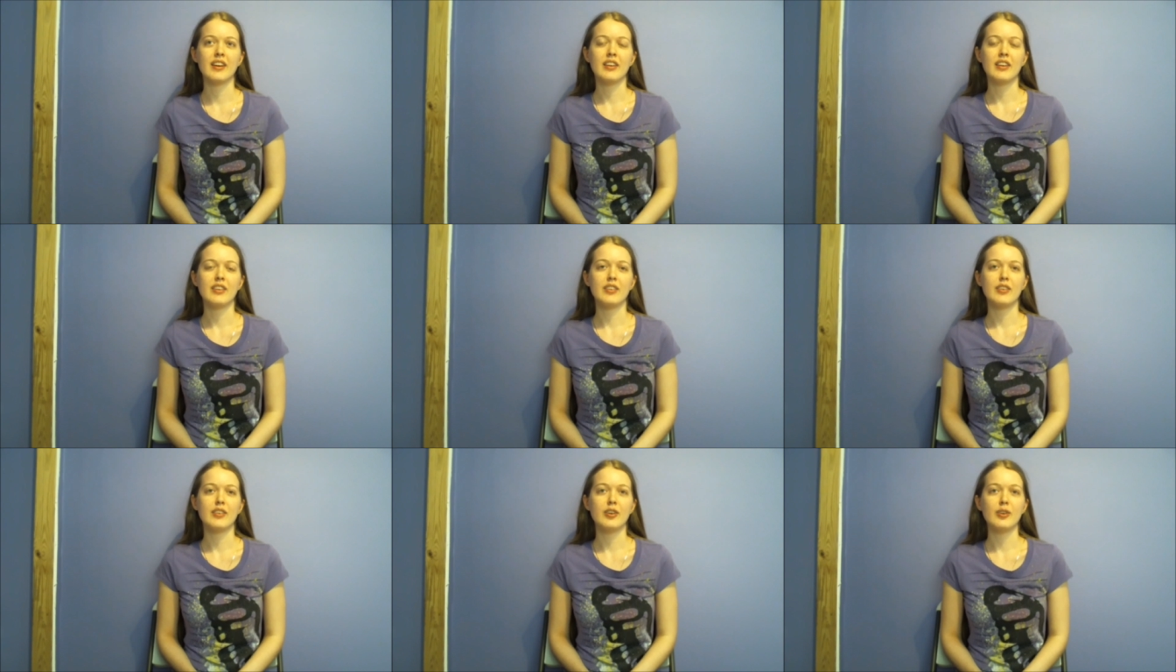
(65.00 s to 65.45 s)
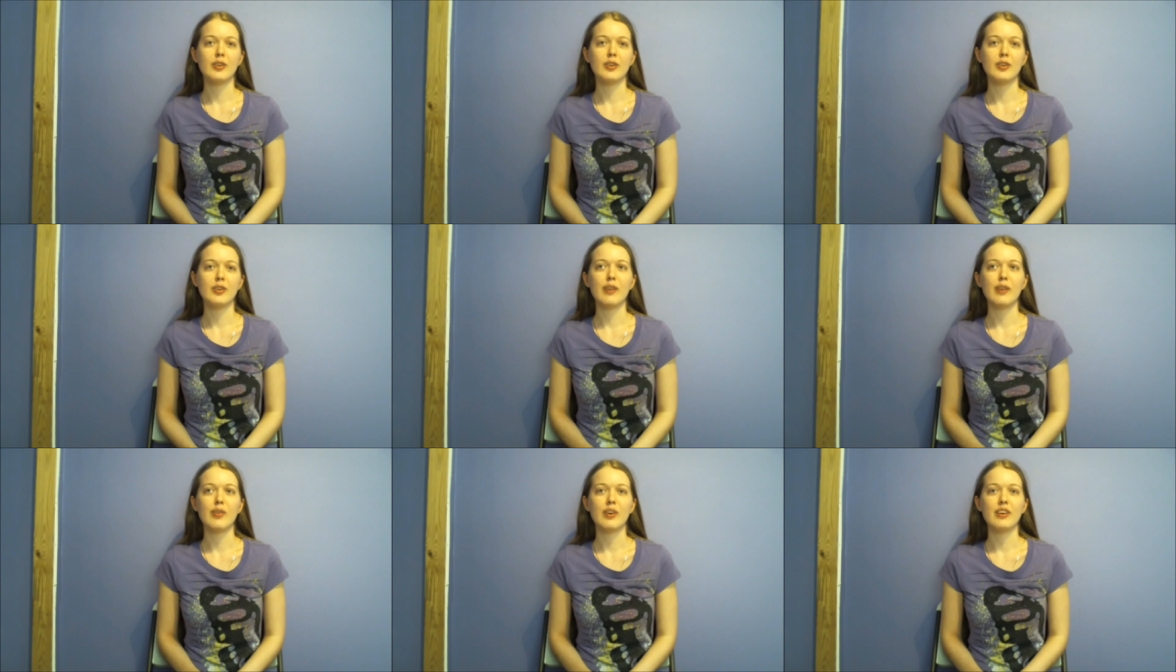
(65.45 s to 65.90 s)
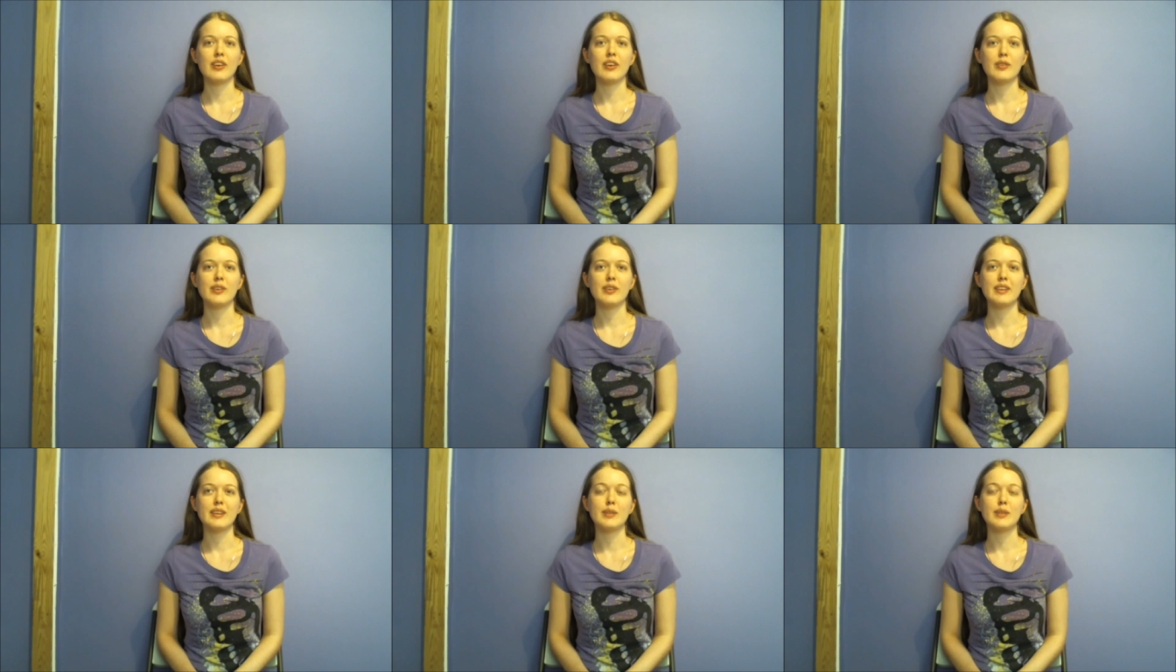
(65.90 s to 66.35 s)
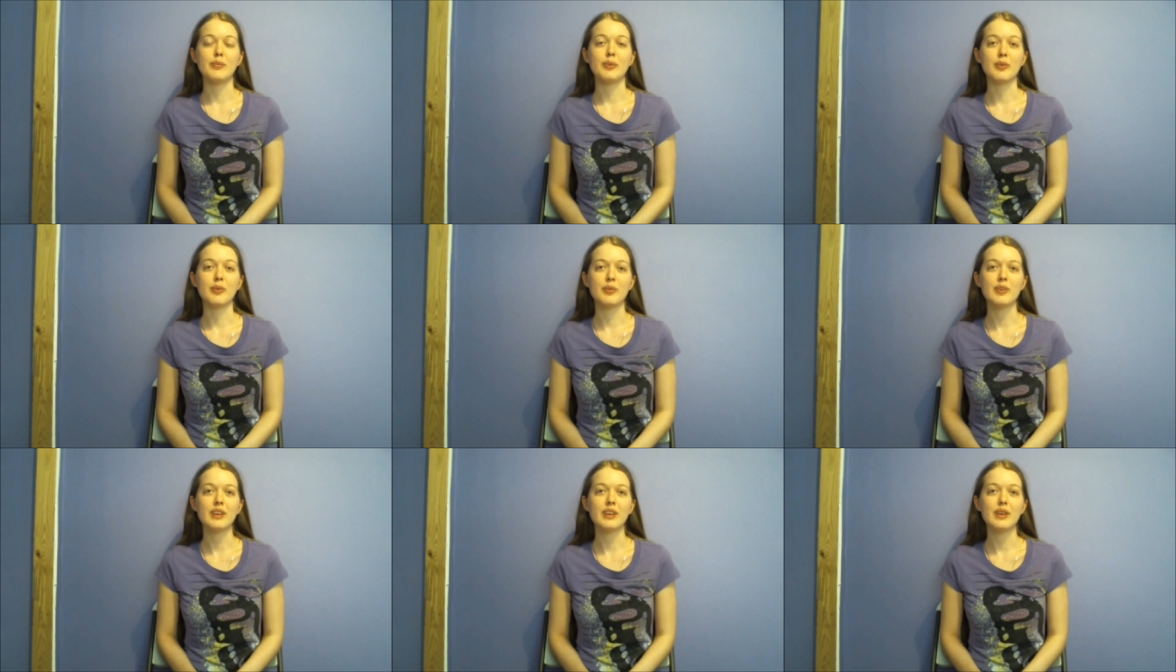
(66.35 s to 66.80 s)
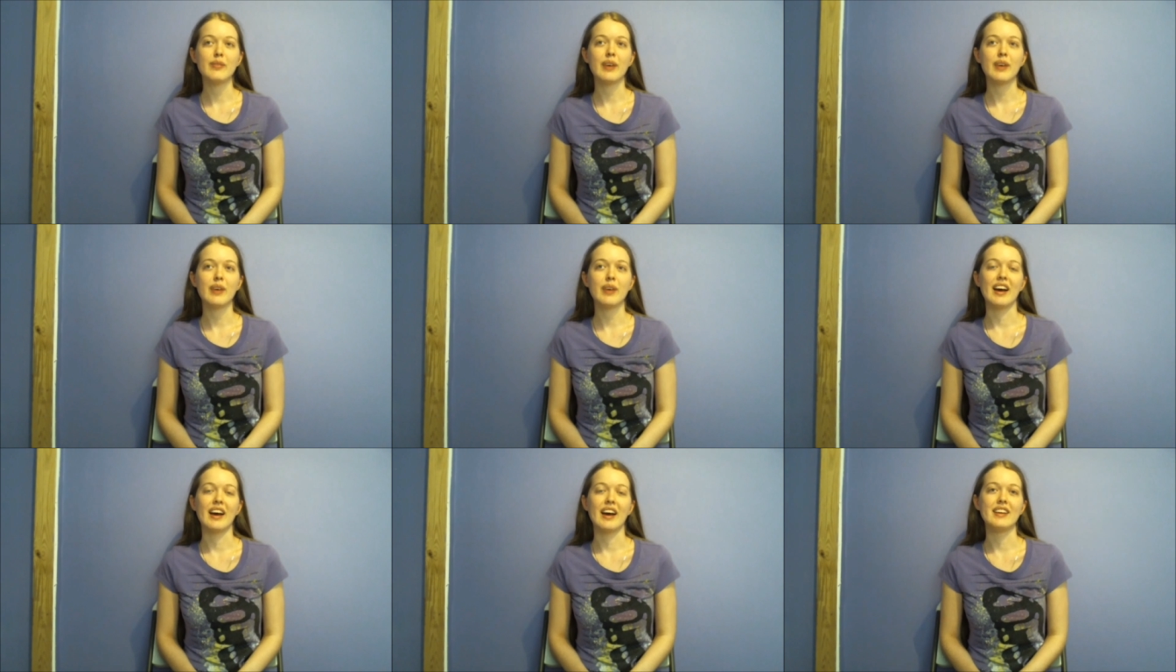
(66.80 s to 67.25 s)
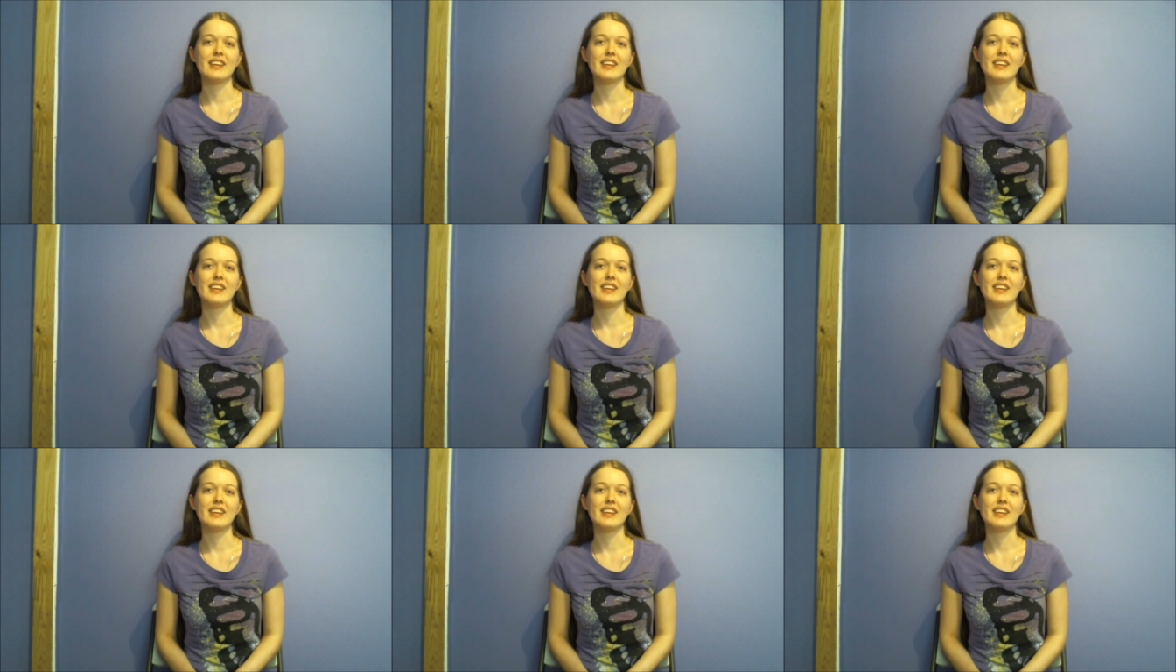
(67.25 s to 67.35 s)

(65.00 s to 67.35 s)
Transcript: knew that I wanted to read this book really bad,